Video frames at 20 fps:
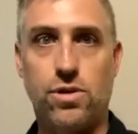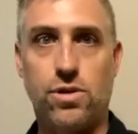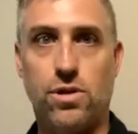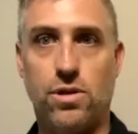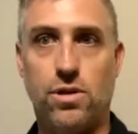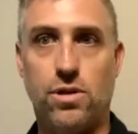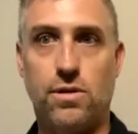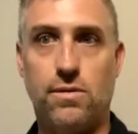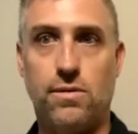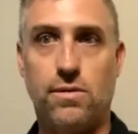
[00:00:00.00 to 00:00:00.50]

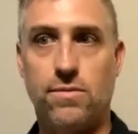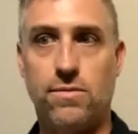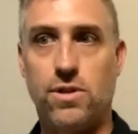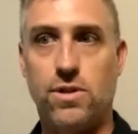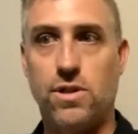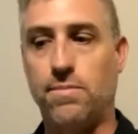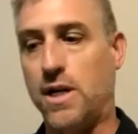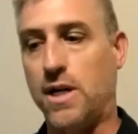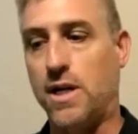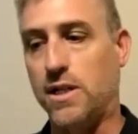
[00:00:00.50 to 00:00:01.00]
term
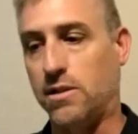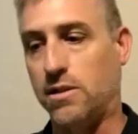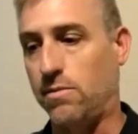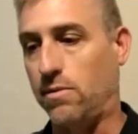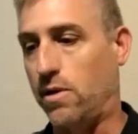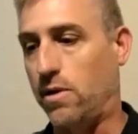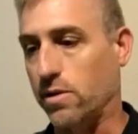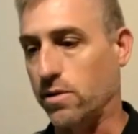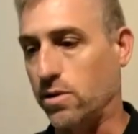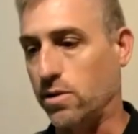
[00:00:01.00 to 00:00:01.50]
to possibly
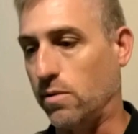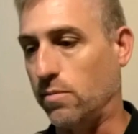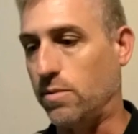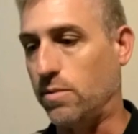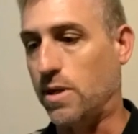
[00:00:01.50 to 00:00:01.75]
long term,